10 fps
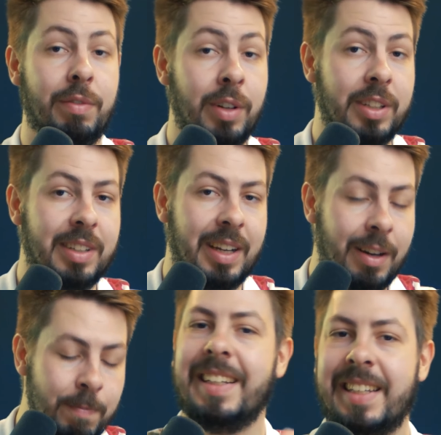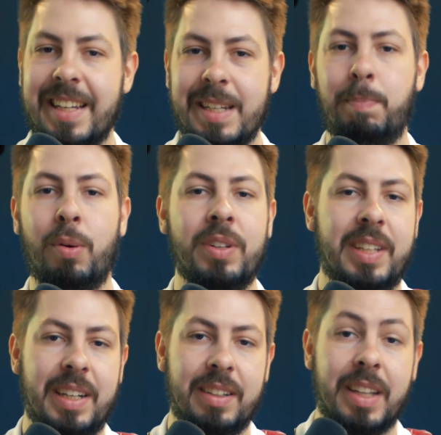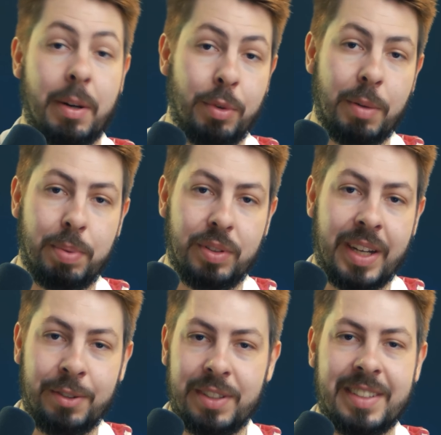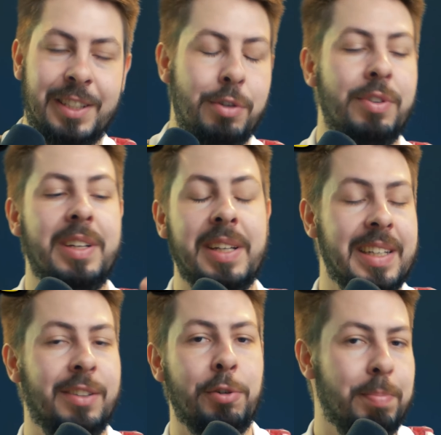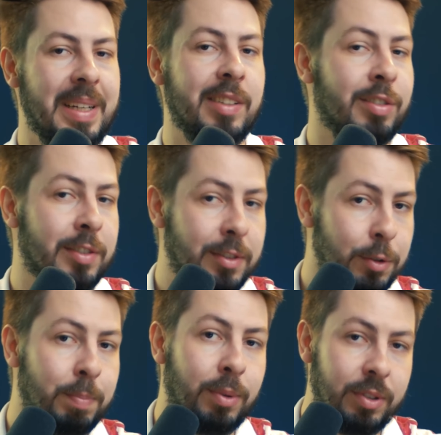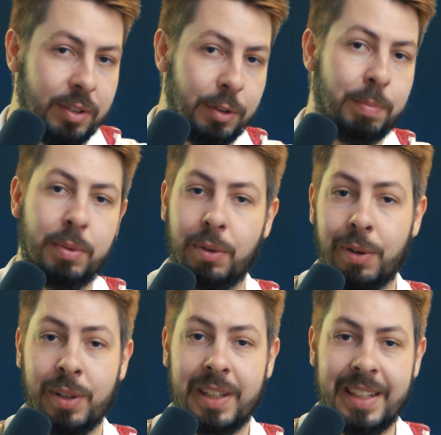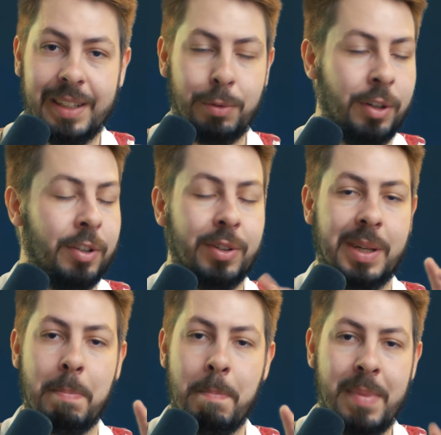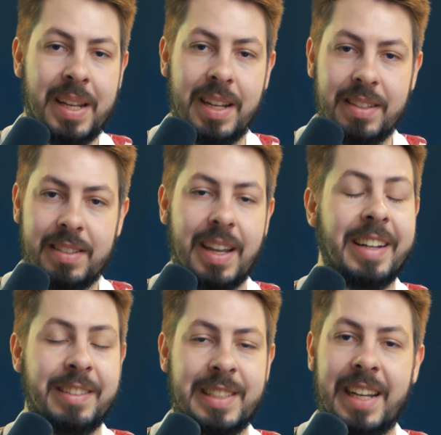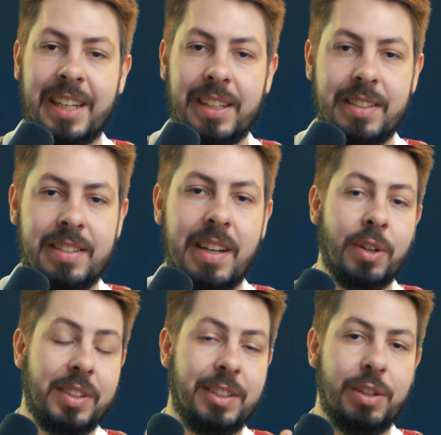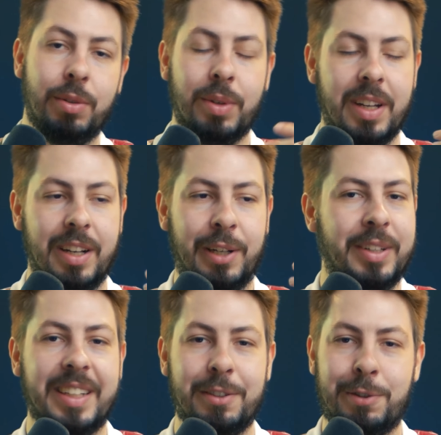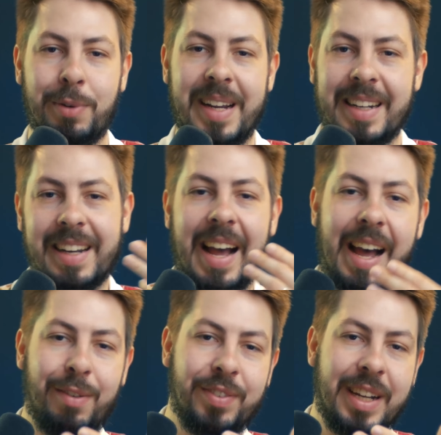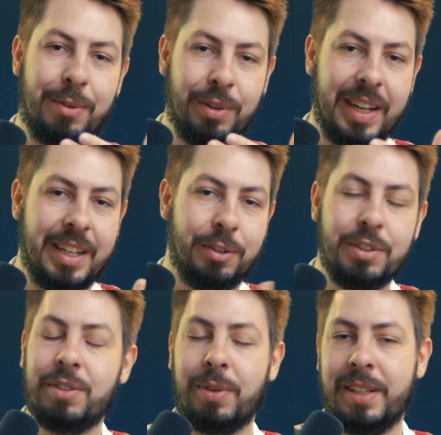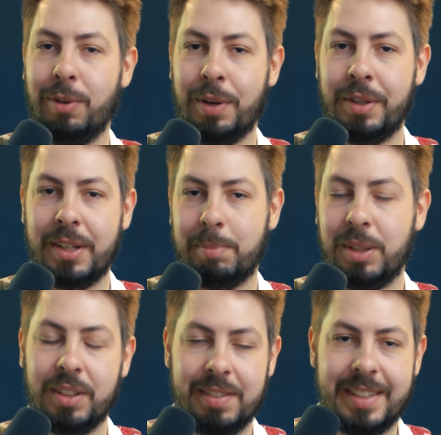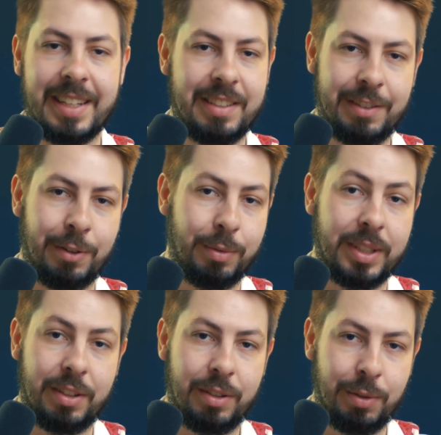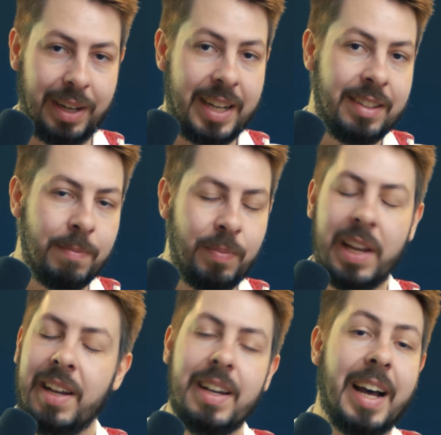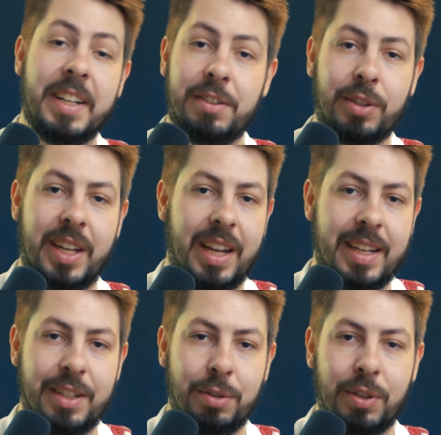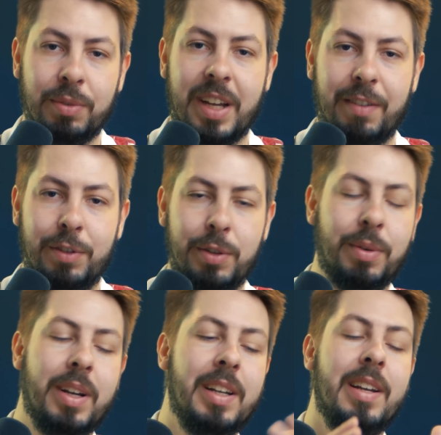volatile. The key point here that I want to put out is that you need to be super duper early. We're talking minutes and seconds. Not that you look at a trade and half an hour later you try to long it, because then it's already too late. And it's okay, you don't have to